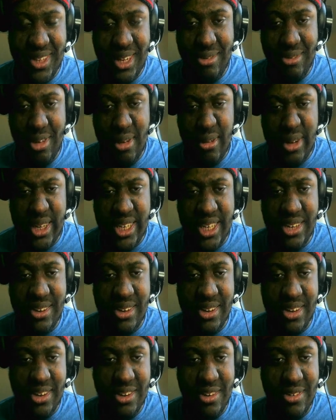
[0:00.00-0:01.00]
What would you
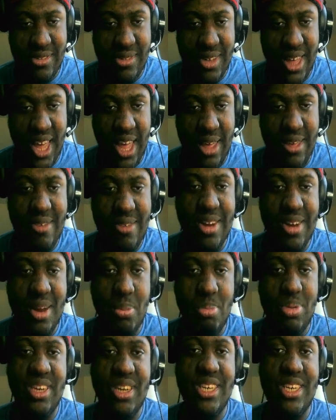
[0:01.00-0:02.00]
do if you were to put